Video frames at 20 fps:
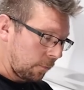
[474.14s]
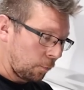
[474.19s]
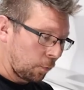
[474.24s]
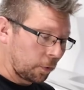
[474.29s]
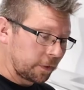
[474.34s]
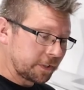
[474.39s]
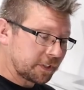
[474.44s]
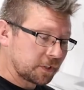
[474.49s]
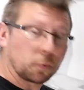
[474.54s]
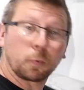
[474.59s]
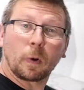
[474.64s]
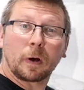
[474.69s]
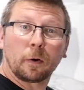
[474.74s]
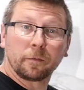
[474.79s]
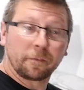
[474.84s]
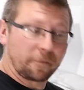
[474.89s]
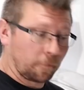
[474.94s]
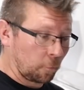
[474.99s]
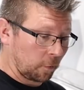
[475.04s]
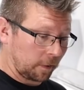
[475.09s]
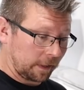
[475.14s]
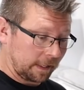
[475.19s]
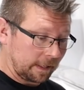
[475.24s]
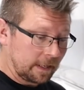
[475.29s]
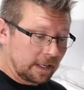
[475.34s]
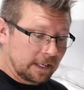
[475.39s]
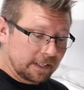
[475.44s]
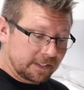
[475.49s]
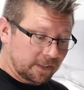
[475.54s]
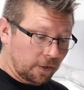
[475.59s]
Well, it's 12:40,
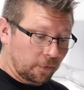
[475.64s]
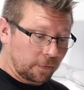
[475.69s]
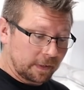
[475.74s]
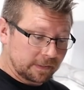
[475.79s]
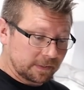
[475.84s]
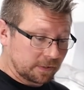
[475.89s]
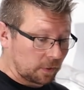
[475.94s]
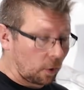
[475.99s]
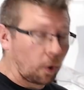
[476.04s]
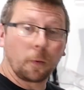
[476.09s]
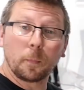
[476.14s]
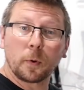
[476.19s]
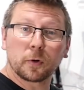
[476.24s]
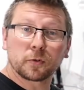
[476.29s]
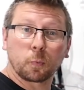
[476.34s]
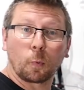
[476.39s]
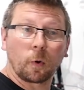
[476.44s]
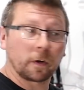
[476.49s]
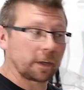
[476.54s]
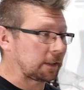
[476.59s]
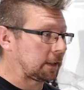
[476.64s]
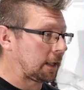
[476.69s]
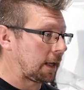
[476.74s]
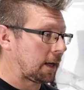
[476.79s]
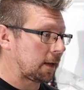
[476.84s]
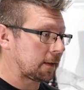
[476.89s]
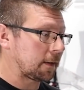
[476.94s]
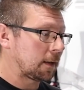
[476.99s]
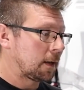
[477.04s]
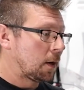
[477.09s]
so it's almost 1
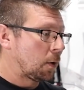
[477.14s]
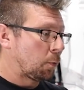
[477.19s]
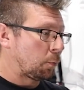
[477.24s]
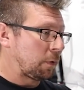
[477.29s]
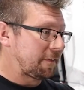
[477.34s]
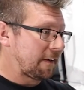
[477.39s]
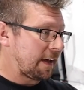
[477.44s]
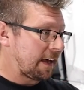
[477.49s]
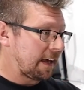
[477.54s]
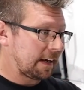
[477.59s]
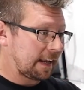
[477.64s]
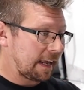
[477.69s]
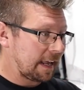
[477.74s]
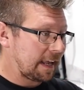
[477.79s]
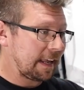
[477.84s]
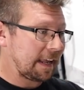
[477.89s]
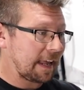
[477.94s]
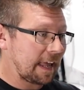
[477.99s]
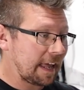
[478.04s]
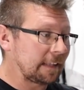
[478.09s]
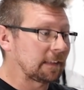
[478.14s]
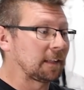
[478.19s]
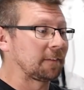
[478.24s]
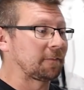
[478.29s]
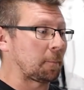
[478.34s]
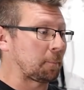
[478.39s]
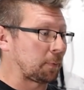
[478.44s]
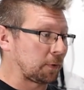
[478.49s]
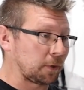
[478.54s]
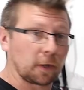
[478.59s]
o'clock. We've had a hell
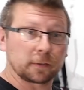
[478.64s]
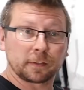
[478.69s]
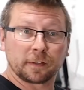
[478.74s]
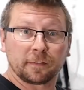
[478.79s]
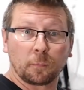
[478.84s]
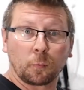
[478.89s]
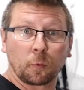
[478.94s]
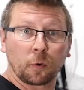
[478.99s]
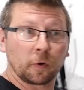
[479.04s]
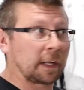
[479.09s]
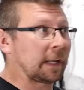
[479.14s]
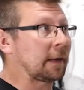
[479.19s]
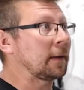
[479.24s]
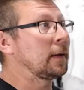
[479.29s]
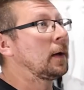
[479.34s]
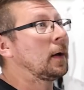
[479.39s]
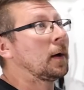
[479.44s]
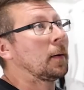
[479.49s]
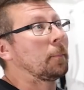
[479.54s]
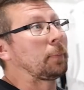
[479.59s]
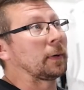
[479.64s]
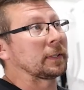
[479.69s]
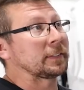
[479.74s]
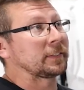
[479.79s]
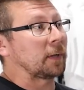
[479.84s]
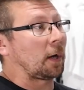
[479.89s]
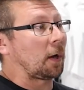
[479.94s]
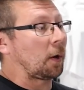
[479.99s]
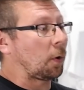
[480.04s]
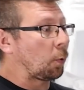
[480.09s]
of a productive morning, but
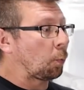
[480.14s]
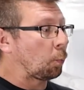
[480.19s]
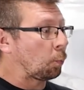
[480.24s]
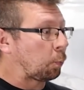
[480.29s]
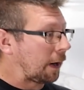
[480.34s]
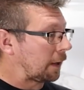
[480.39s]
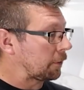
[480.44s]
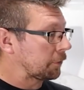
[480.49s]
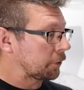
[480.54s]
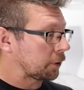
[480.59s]
while